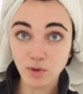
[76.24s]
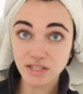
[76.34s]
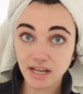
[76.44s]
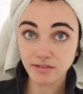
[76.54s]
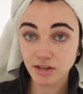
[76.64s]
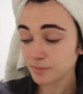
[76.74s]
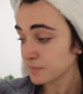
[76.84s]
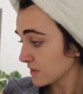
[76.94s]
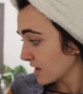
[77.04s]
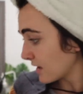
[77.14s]
ones ever.
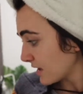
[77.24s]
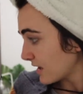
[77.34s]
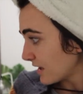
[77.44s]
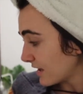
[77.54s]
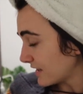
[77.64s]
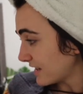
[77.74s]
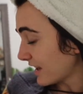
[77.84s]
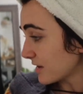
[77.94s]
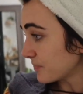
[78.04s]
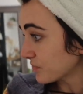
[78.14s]
And
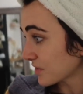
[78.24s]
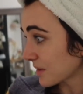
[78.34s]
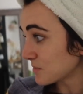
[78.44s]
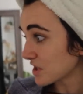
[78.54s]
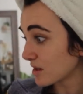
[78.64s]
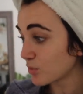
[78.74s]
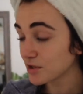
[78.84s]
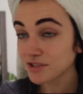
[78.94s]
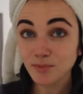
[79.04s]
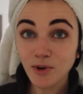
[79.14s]
yeah, I'm just gonna
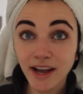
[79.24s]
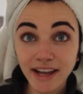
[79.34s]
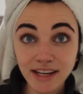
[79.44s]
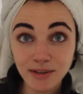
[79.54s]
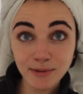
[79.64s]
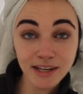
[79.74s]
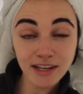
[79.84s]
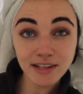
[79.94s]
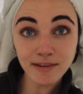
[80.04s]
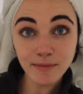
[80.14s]
pour some wine. We're
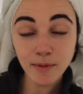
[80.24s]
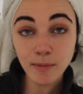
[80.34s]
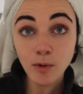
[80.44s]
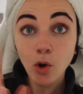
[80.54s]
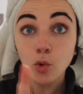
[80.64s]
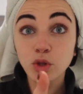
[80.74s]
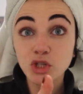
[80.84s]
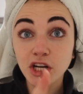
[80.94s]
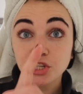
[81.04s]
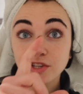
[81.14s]
gonna, oh,
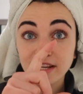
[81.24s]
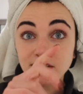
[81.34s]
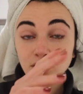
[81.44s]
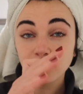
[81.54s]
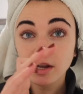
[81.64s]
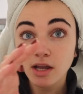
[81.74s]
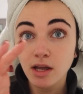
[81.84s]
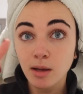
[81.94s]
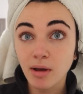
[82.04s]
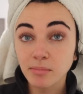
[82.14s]
Trader Joe's has those
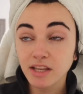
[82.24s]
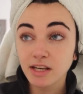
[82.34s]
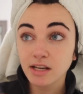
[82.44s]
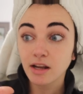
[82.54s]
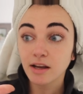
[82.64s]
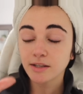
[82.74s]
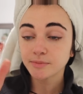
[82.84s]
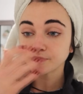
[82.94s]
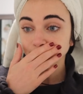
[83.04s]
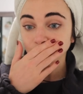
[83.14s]
pumpkin
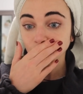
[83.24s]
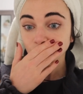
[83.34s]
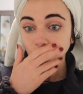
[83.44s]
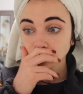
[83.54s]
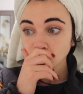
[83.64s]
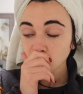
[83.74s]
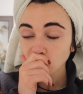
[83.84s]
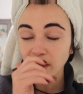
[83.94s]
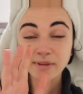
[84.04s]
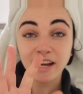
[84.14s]

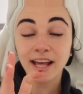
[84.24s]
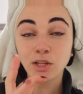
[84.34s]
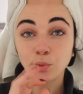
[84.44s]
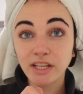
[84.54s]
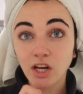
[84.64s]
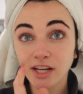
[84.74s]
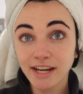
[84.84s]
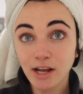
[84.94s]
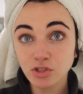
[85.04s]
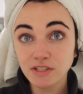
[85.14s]
Halloween
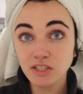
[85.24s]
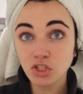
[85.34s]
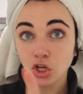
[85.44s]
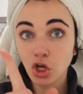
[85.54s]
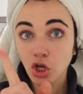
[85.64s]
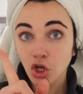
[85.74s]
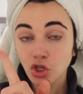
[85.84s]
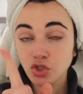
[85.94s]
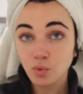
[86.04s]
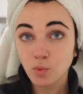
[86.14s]
haunted houses,
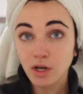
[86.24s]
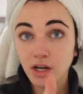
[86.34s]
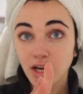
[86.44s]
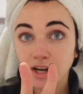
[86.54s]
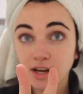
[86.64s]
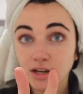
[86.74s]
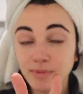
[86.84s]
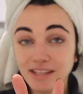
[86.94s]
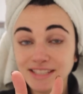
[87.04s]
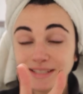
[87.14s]
so we're gonna
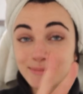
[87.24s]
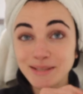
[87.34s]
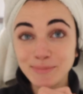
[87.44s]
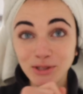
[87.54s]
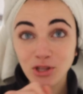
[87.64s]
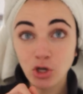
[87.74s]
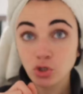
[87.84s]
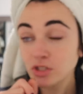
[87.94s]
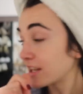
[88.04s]
be in teams and build those,